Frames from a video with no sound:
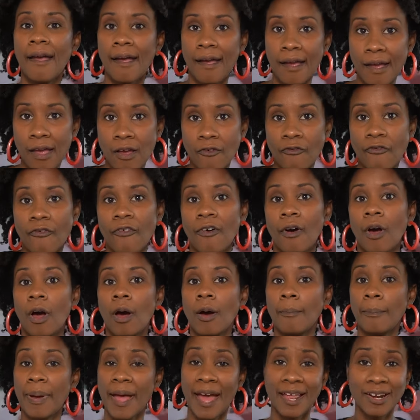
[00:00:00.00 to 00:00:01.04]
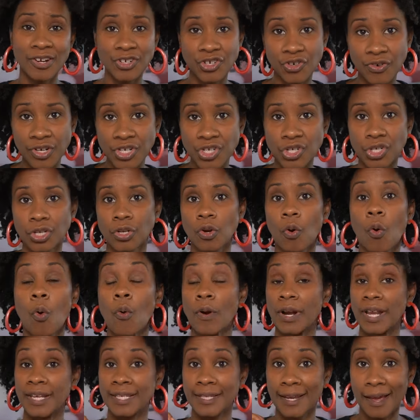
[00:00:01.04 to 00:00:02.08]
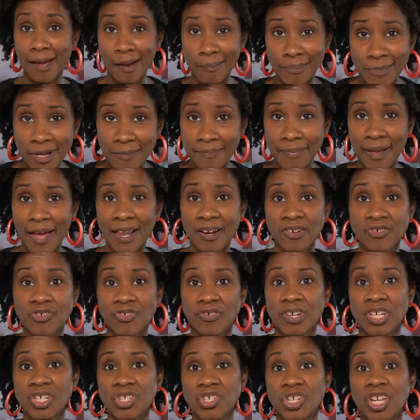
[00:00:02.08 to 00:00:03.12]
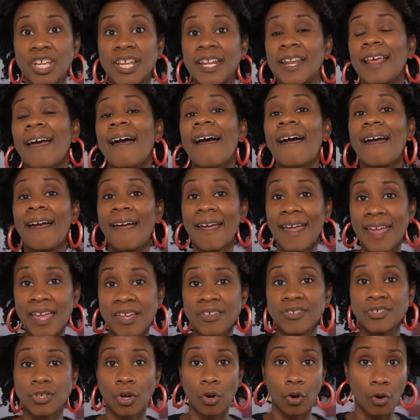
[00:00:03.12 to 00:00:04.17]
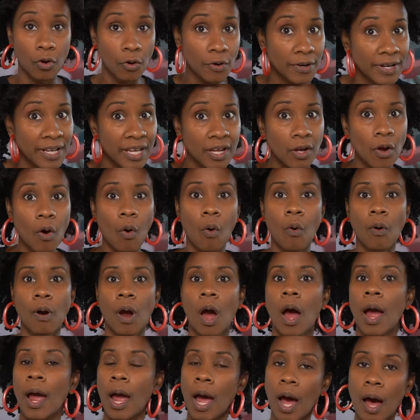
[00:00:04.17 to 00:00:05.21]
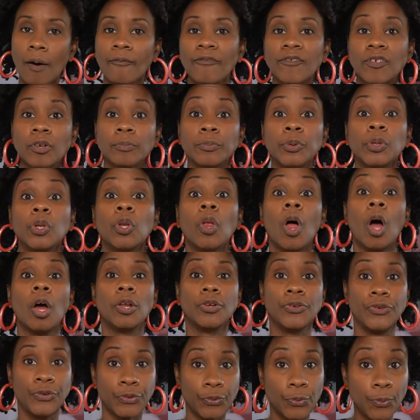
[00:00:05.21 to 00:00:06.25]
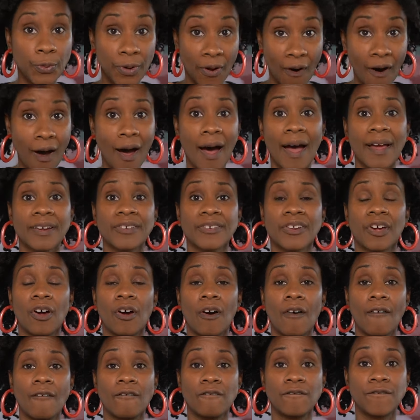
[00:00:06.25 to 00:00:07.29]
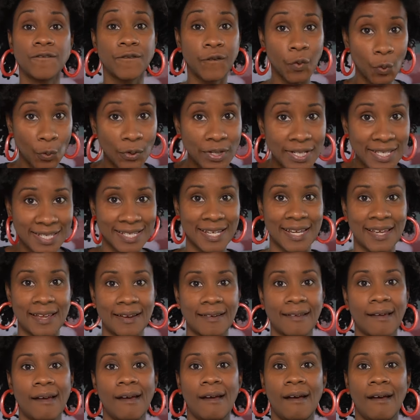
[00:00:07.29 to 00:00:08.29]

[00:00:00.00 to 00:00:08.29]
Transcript: If penetration or an attempt at penetration is hurting or uncomfortable, do not force it.